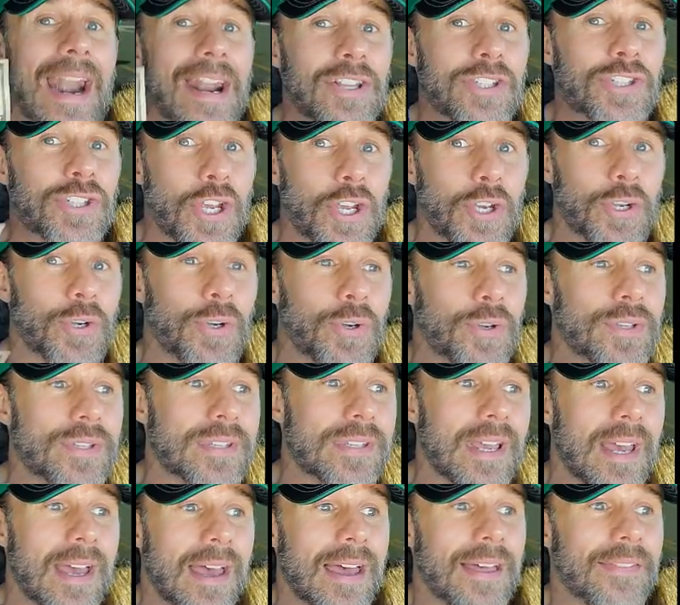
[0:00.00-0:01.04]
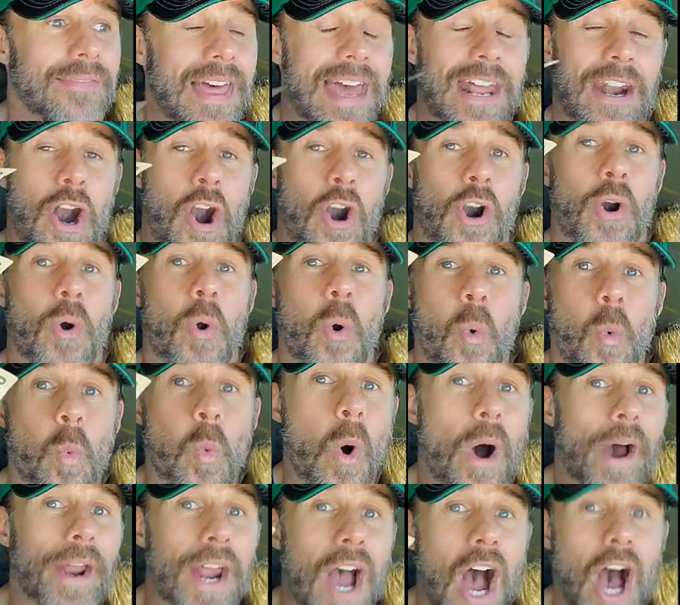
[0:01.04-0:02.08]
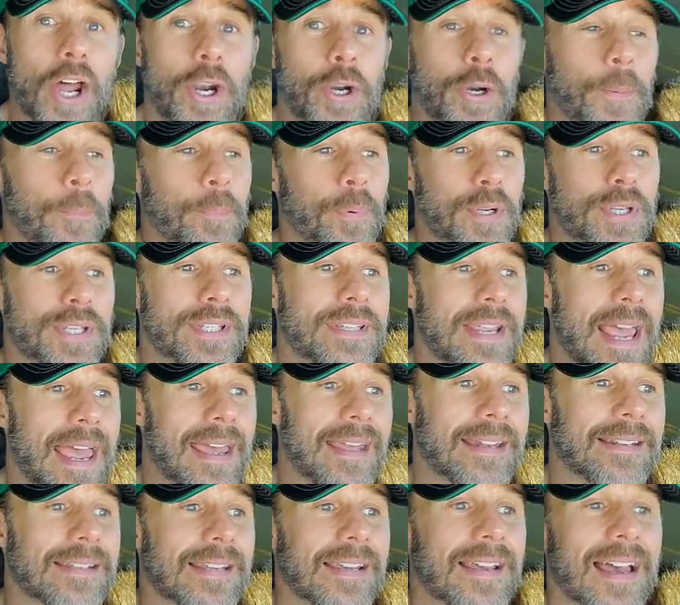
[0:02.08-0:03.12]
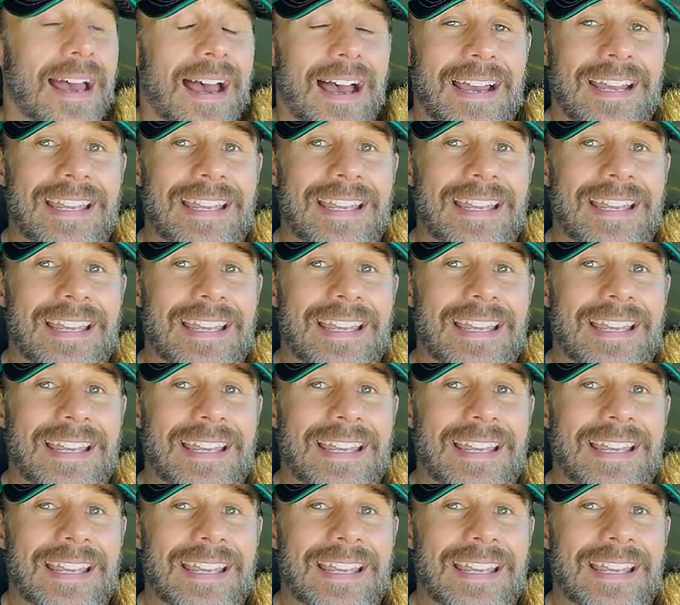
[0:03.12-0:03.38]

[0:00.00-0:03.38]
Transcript: of Jews that are 100%